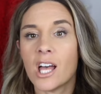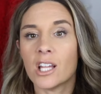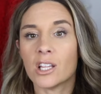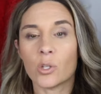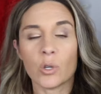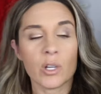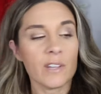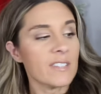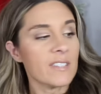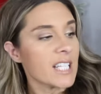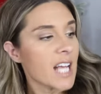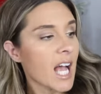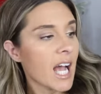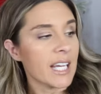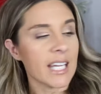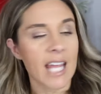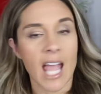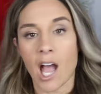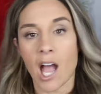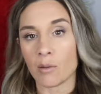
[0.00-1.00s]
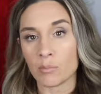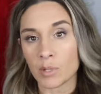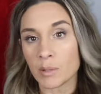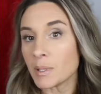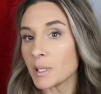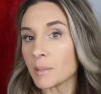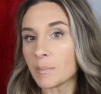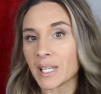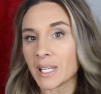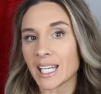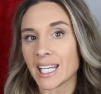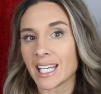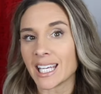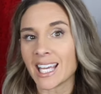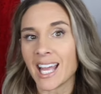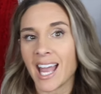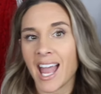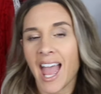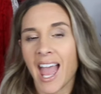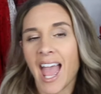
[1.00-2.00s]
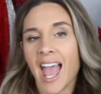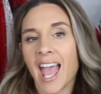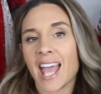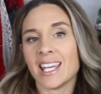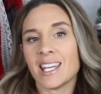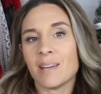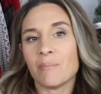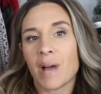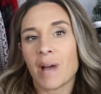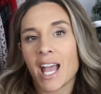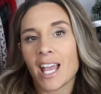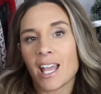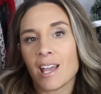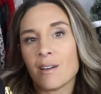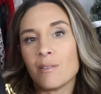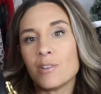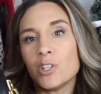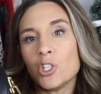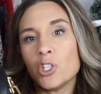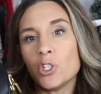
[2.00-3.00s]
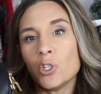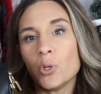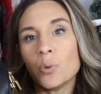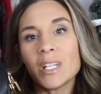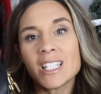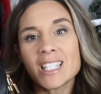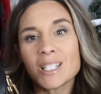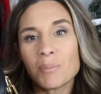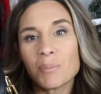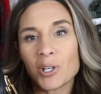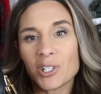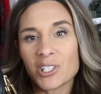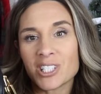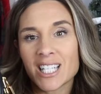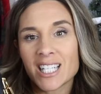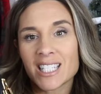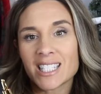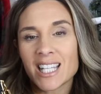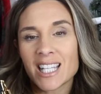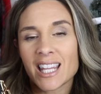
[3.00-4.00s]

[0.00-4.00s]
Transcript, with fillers: Louis Vuitton Alma B B and my newest purchase,